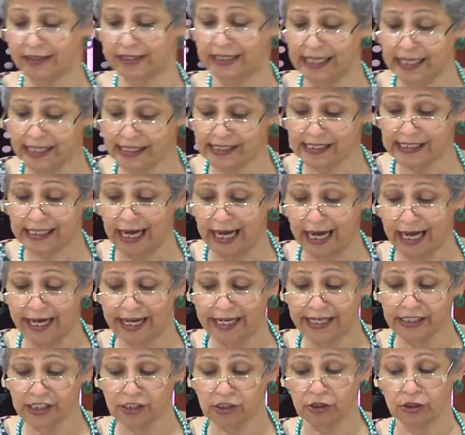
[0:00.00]
these
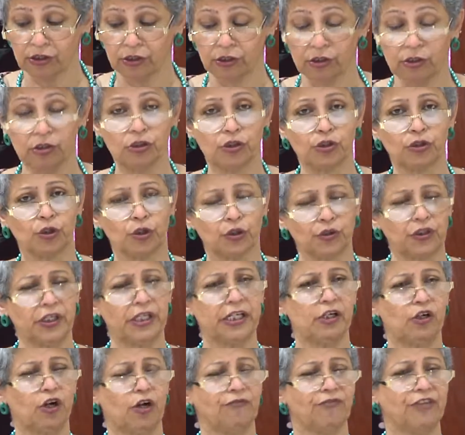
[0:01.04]
guys should
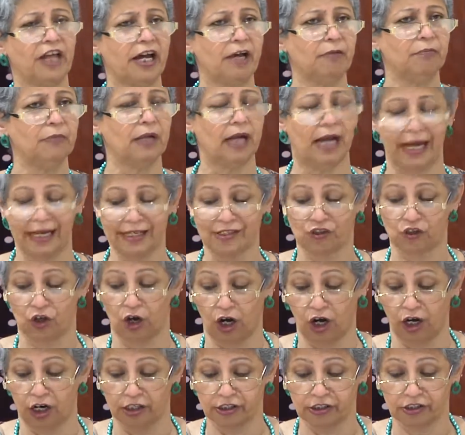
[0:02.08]
think of them as
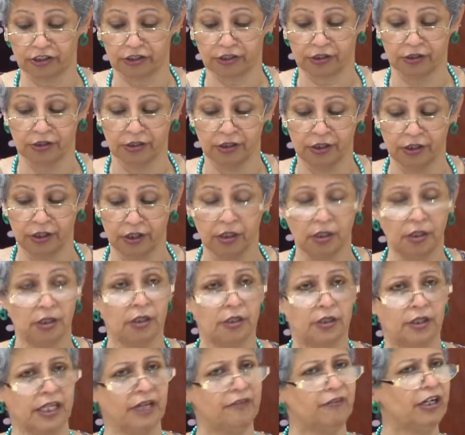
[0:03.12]
gods.
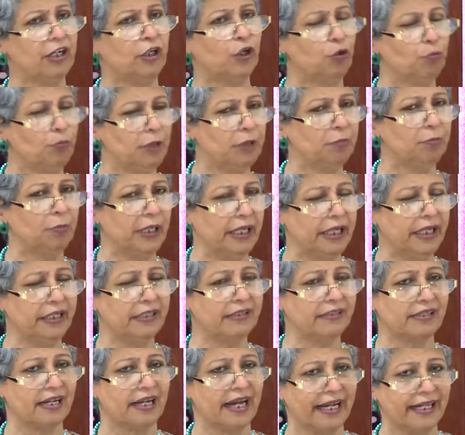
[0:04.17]
They were human
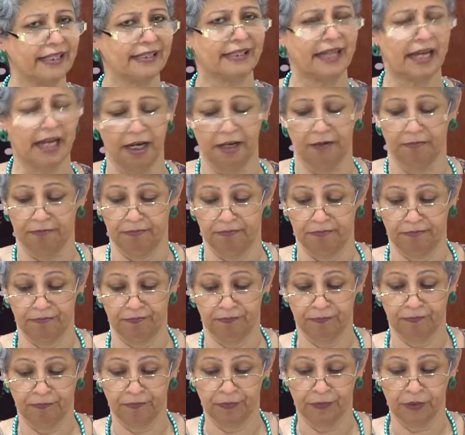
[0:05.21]
beings like them.
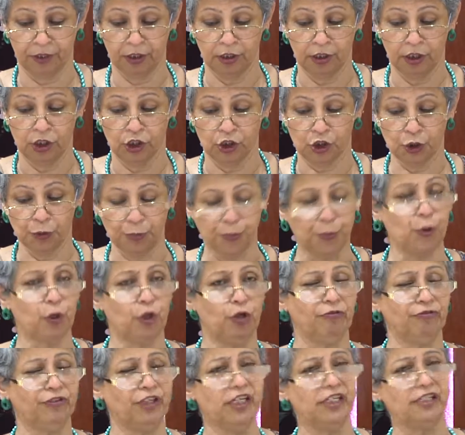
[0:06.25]
To
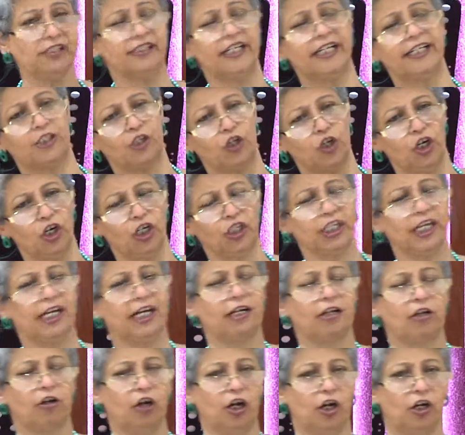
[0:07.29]
prove this, they tore their
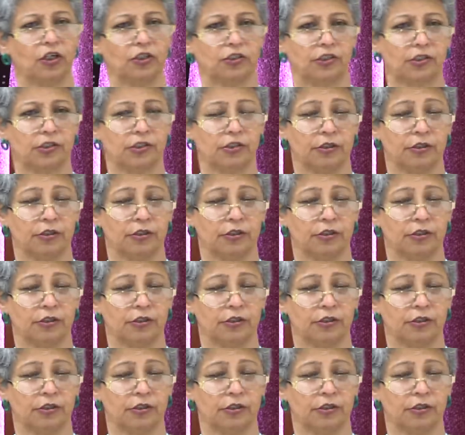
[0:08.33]
clothes.